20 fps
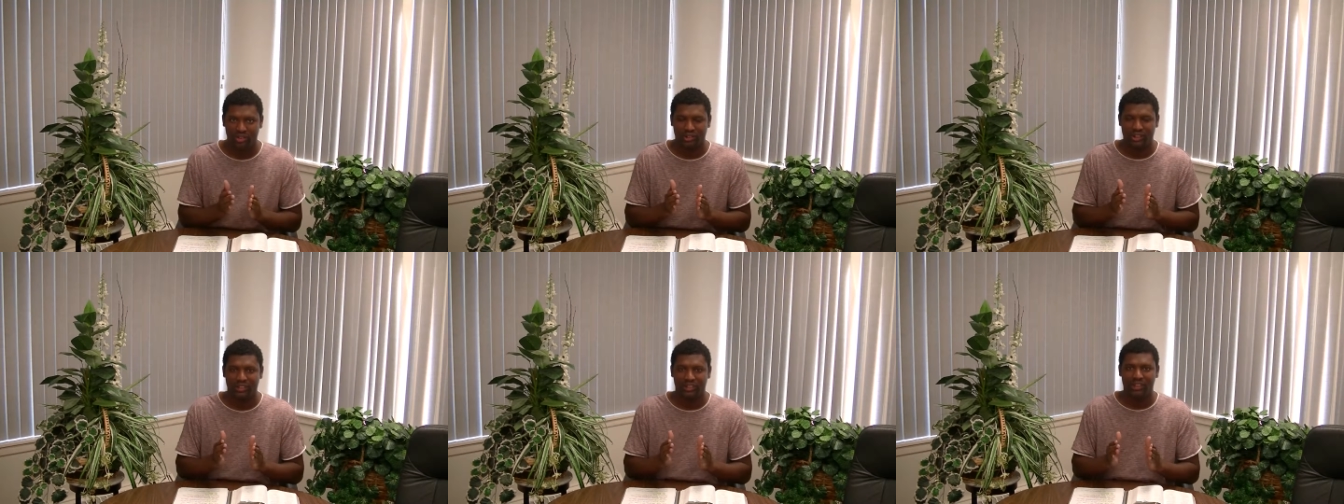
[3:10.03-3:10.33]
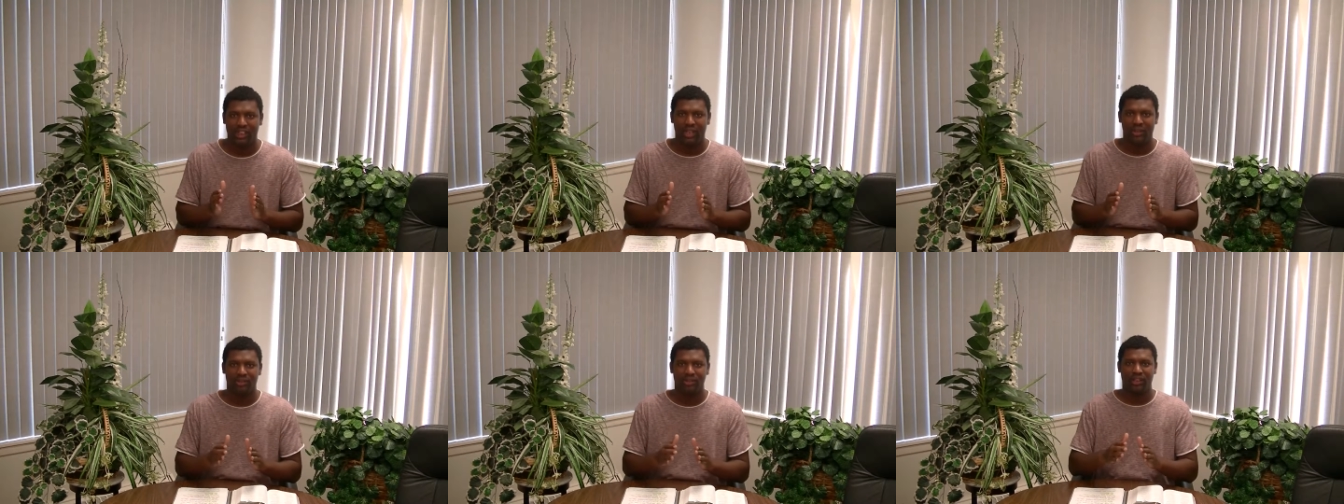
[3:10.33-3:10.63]
It
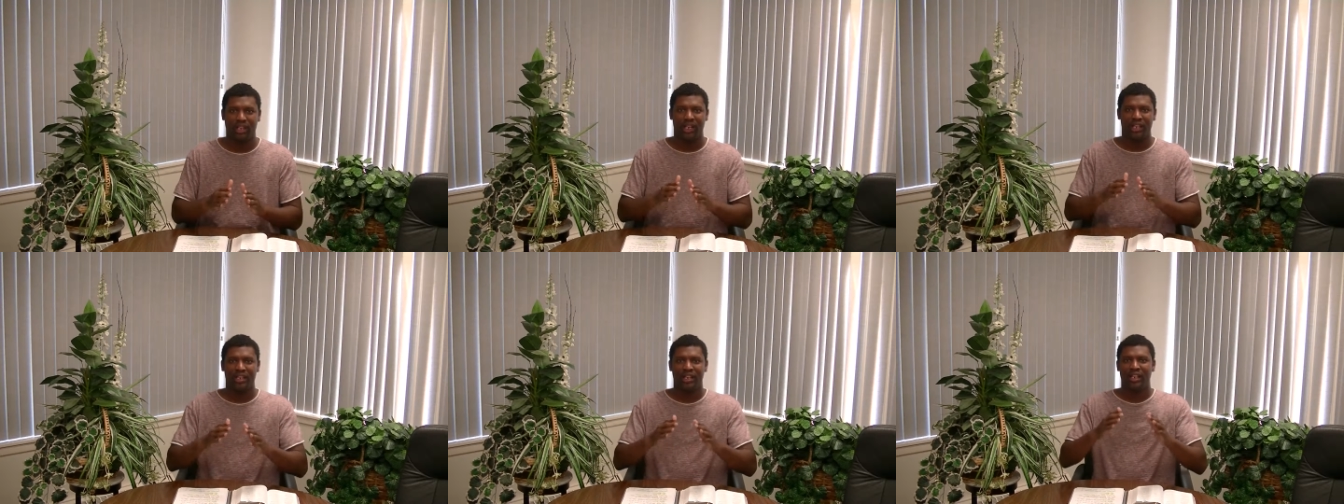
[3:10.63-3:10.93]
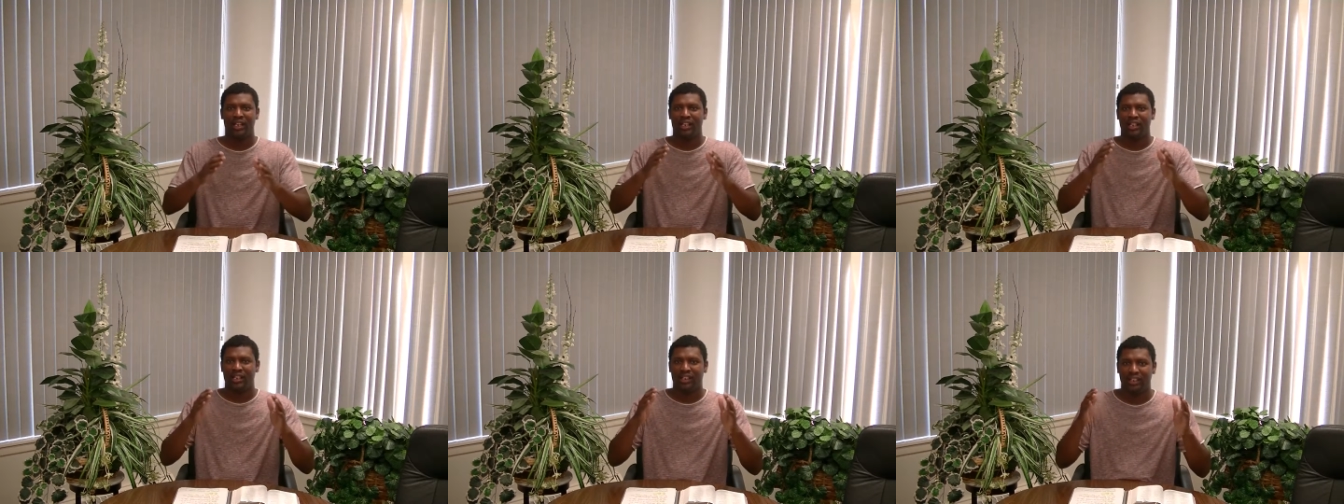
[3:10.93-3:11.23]
seems like
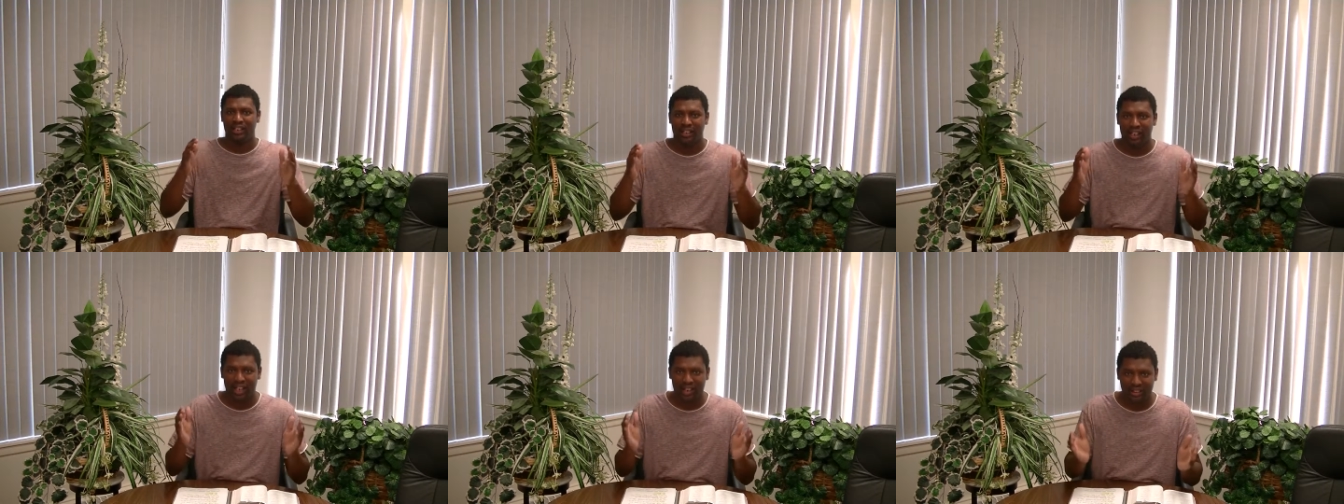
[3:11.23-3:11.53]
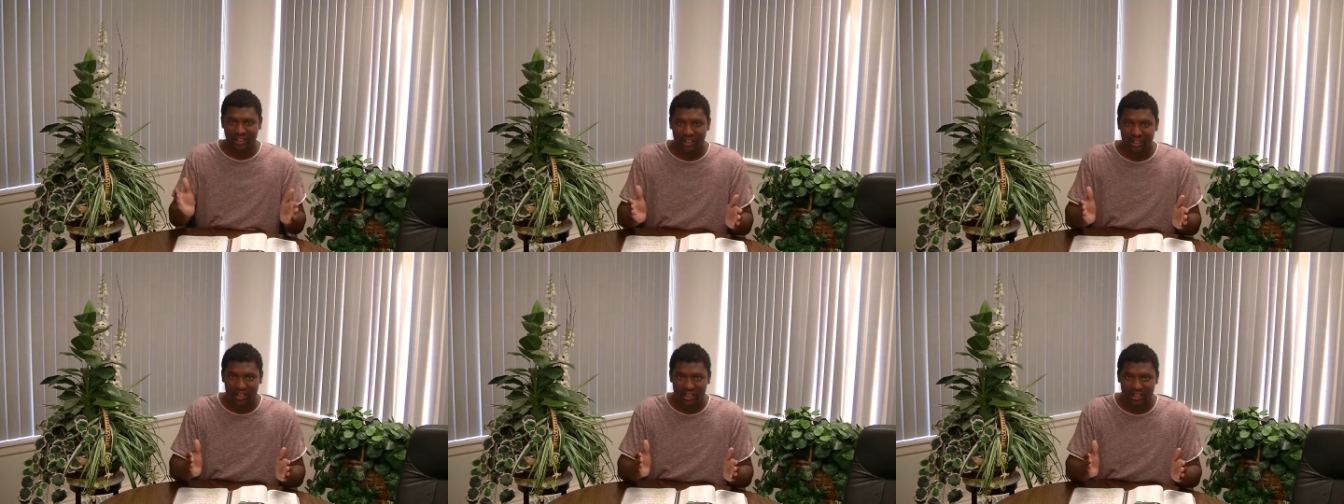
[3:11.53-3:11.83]

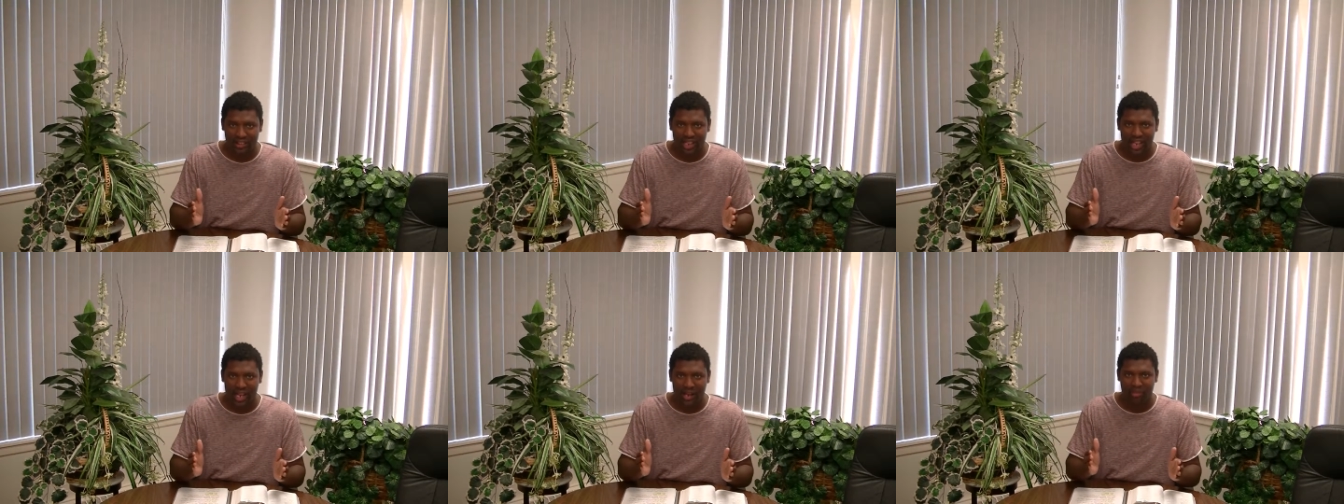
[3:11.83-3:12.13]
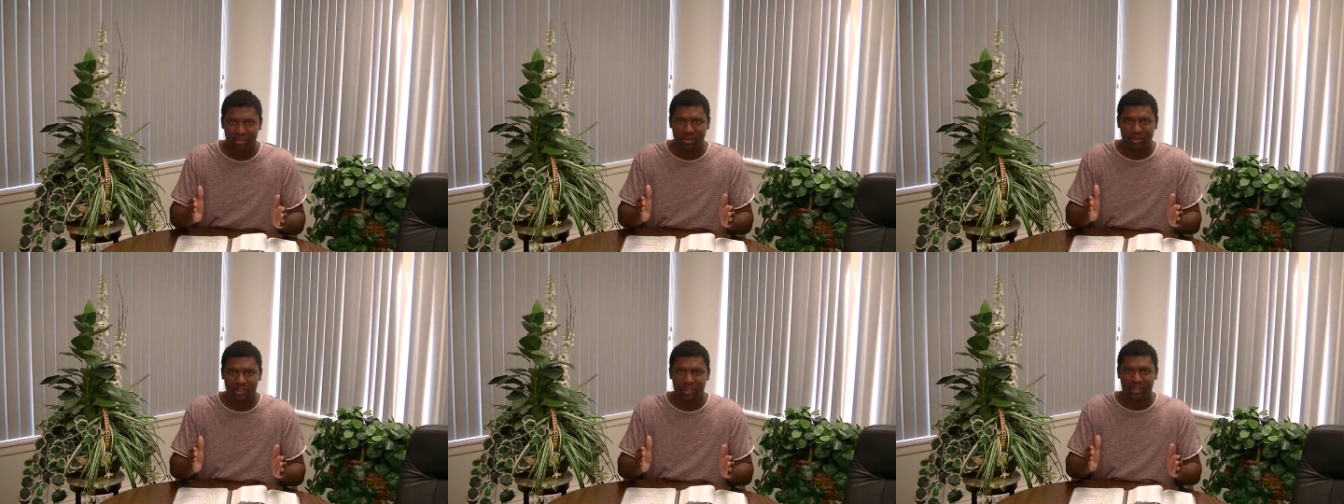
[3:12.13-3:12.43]
nothing is
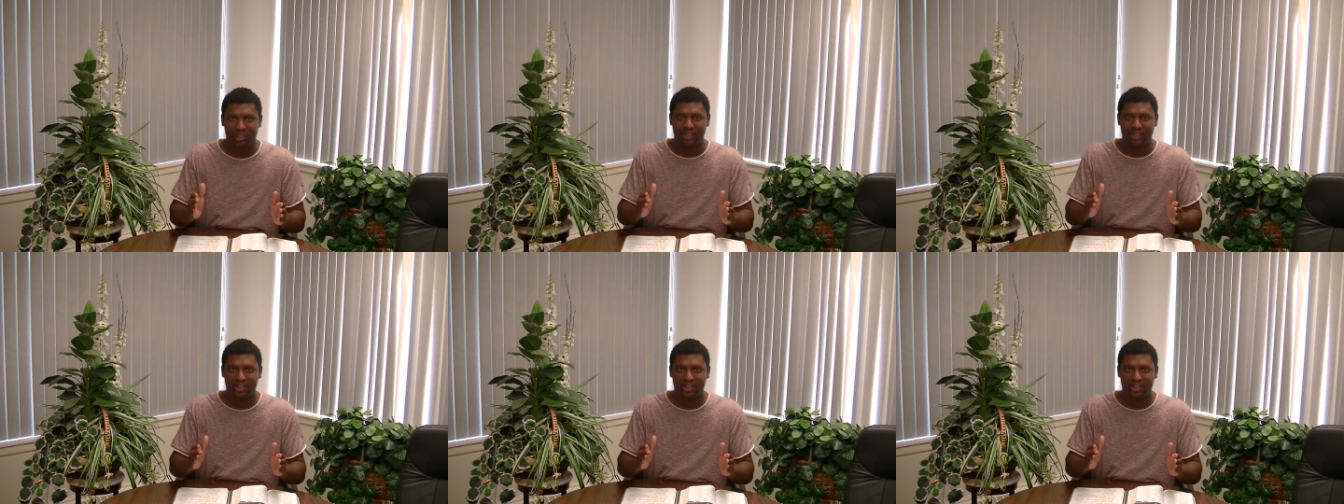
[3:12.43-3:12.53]
happening.